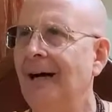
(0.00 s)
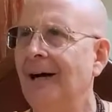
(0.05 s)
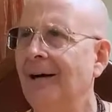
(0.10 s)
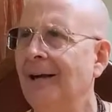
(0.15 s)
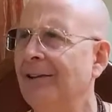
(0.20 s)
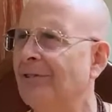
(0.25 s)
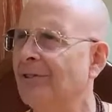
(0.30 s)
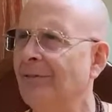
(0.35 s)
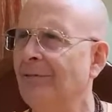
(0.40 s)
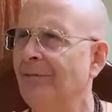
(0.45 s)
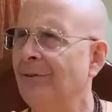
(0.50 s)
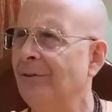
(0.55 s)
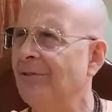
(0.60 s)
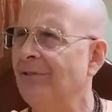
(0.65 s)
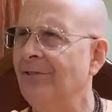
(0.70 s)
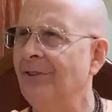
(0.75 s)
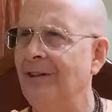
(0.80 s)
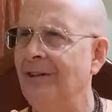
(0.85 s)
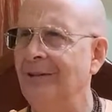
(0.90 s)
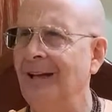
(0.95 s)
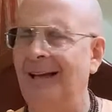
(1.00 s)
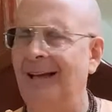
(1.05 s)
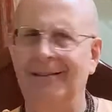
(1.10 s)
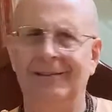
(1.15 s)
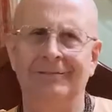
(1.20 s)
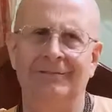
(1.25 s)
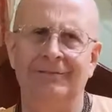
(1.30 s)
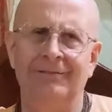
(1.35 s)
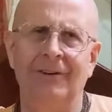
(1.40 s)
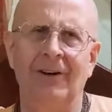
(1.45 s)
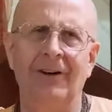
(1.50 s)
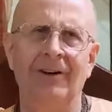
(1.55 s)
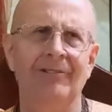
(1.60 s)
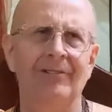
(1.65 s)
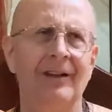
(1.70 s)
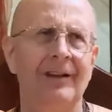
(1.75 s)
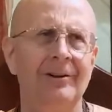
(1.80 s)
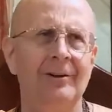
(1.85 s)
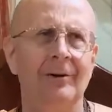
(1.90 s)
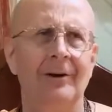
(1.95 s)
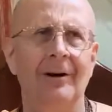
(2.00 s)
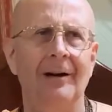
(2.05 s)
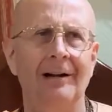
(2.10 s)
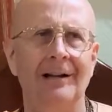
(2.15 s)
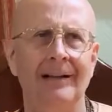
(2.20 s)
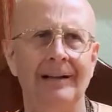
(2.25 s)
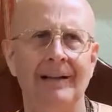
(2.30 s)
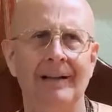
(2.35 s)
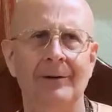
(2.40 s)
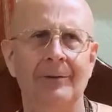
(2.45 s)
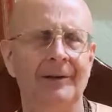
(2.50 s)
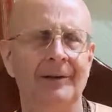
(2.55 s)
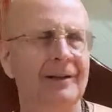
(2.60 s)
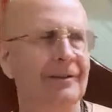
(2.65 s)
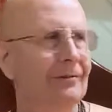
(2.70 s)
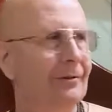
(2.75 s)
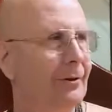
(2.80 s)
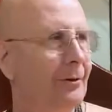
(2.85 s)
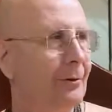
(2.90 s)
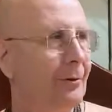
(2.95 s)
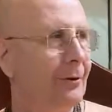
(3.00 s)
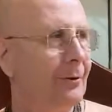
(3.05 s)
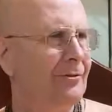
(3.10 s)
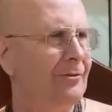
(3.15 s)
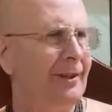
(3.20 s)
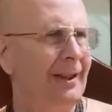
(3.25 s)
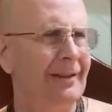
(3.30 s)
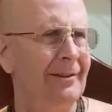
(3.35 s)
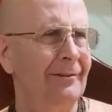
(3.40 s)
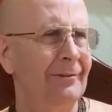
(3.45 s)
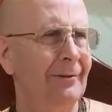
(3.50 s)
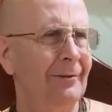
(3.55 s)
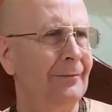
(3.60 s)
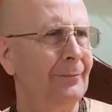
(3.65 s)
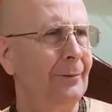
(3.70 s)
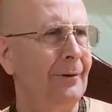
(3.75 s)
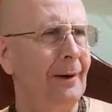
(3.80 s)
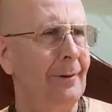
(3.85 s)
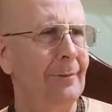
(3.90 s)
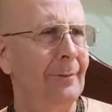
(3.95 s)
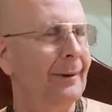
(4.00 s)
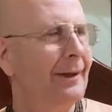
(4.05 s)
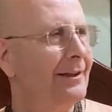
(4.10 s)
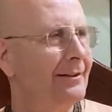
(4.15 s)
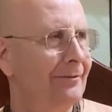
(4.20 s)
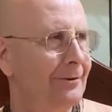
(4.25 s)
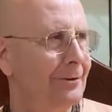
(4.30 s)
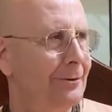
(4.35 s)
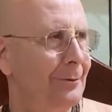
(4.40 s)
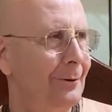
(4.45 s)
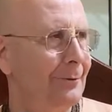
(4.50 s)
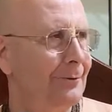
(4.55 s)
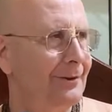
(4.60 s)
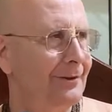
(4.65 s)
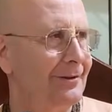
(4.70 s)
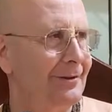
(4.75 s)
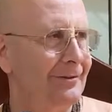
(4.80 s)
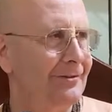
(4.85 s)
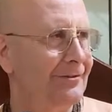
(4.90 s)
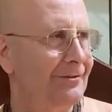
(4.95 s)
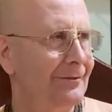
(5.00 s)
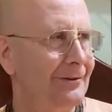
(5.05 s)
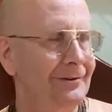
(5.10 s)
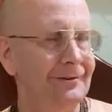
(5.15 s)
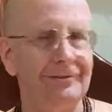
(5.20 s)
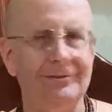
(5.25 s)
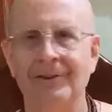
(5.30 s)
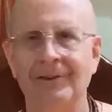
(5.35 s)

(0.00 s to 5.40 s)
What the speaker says: It's a verse that, as far as I know, hardly anyone ever quotes. I don't know if Prabhupada ever quoted this verse.